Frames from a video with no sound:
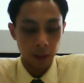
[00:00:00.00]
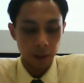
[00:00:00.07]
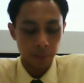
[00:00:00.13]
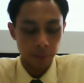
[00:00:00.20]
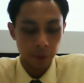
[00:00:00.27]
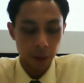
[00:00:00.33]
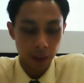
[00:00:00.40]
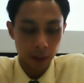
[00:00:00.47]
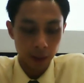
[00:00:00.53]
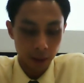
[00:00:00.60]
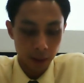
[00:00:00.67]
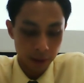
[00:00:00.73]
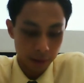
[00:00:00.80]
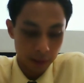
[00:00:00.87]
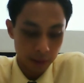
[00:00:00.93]
Okay,
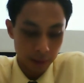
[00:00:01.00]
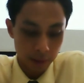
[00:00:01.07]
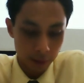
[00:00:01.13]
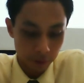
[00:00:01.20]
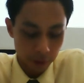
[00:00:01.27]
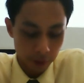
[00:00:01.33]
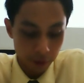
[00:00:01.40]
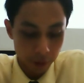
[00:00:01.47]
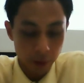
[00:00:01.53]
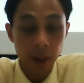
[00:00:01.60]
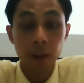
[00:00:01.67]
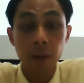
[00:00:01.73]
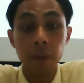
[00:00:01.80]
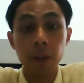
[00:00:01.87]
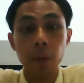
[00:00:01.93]
yes, this is a very
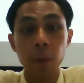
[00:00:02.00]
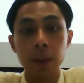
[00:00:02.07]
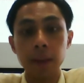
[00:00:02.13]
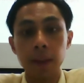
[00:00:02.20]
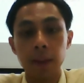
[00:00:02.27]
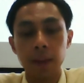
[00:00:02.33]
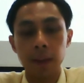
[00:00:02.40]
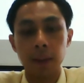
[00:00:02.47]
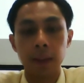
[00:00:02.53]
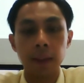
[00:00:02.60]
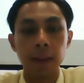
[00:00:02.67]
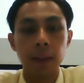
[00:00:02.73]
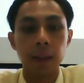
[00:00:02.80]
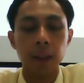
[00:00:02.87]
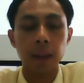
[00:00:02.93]
relevant question in the
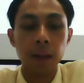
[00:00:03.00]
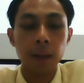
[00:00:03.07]
sense that